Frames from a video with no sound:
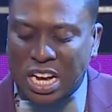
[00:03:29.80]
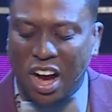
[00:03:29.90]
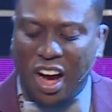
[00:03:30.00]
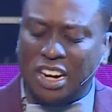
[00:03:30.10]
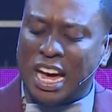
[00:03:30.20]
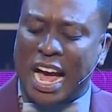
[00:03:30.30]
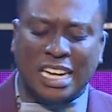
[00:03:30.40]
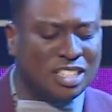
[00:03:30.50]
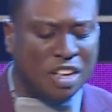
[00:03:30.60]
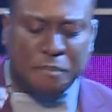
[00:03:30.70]
God
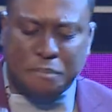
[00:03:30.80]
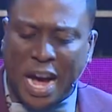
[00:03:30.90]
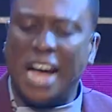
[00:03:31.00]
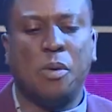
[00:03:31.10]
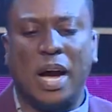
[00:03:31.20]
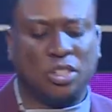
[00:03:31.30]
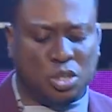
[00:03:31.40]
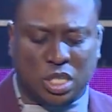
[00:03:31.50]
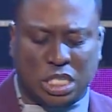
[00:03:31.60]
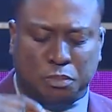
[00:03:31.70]
has the power
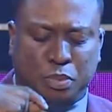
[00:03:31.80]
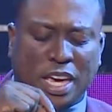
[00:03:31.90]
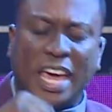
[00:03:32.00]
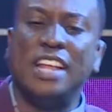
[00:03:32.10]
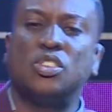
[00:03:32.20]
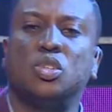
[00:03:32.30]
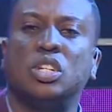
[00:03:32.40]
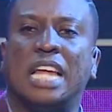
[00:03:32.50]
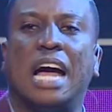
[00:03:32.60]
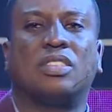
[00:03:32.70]
to speak into
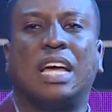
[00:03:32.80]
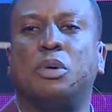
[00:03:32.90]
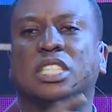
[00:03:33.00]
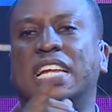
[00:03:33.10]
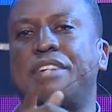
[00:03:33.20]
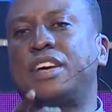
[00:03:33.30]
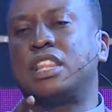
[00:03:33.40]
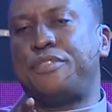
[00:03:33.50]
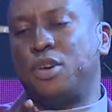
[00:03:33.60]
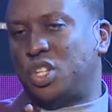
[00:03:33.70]
now that which can affect the
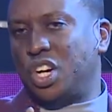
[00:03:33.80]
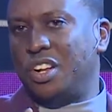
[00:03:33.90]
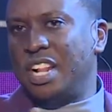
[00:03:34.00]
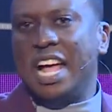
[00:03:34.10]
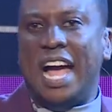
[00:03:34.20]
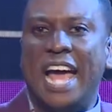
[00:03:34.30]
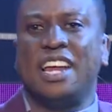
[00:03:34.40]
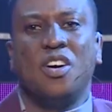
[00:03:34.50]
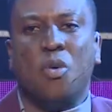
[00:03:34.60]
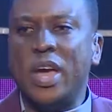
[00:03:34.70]
future. And
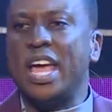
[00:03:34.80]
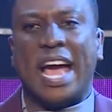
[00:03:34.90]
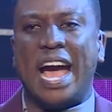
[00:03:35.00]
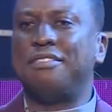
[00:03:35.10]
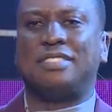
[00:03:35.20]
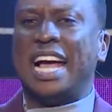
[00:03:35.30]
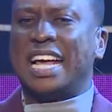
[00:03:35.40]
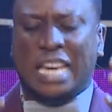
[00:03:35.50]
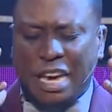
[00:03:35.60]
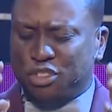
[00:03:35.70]
we have
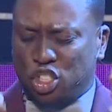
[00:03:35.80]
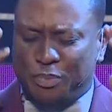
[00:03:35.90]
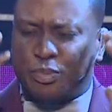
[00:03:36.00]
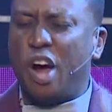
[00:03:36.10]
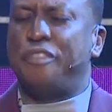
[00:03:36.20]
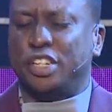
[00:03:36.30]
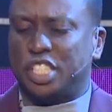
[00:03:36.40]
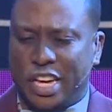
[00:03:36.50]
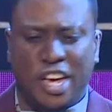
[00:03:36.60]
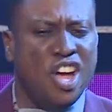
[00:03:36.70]
that gift of
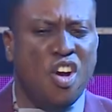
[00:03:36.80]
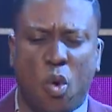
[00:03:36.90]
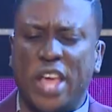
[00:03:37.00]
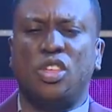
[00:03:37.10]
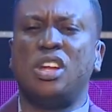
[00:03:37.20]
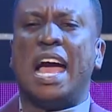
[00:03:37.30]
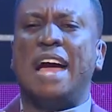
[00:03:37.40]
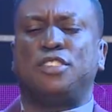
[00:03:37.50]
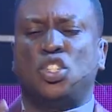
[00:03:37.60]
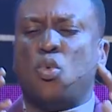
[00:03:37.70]
prophecy. We don't
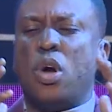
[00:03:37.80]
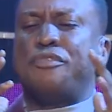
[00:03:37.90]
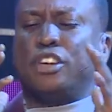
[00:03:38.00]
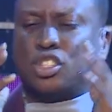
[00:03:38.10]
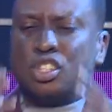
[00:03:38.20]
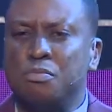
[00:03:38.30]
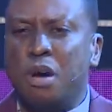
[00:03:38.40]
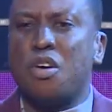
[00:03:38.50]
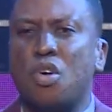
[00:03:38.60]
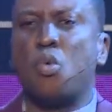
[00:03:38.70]
have to wait for
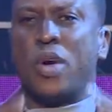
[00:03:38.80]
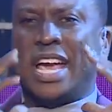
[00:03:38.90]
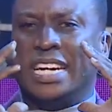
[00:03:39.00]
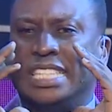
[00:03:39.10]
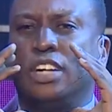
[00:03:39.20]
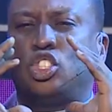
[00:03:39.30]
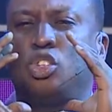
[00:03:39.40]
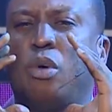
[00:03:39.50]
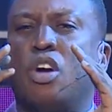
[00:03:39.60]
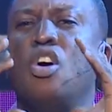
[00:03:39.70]
tomorrow. We can tell
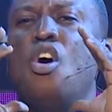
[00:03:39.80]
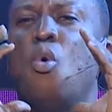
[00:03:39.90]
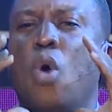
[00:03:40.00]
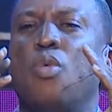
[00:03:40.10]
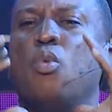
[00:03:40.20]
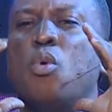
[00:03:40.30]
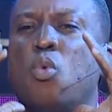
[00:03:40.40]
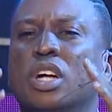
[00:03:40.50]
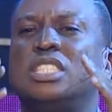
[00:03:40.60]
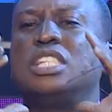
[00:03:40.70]
tomorrow what we
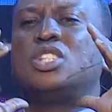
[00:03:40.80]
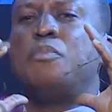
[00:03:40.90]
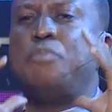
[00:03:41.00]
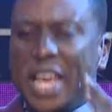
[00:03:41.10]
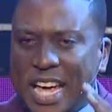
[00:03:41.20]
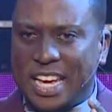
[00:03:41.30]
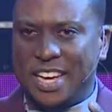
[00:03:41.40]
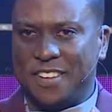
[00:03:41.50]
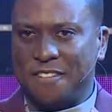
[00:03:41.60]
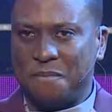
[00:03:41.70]
want it to
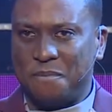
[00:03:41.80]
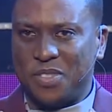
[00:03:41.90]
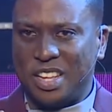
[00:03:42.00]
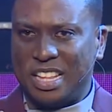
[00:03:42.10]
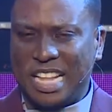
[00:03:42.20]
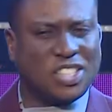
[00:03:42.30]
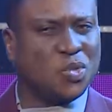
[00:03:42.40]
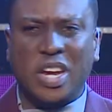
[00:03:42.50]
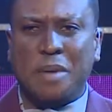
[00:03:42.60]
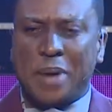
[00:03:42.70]
be. That's
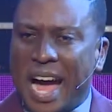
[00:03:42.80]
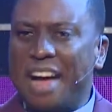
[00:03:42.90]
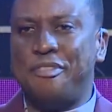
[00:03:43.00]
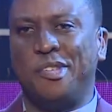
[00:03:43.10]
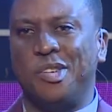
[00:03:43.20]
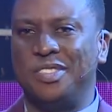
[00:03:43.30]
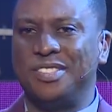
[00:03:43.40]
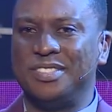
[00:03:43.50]
really powerful.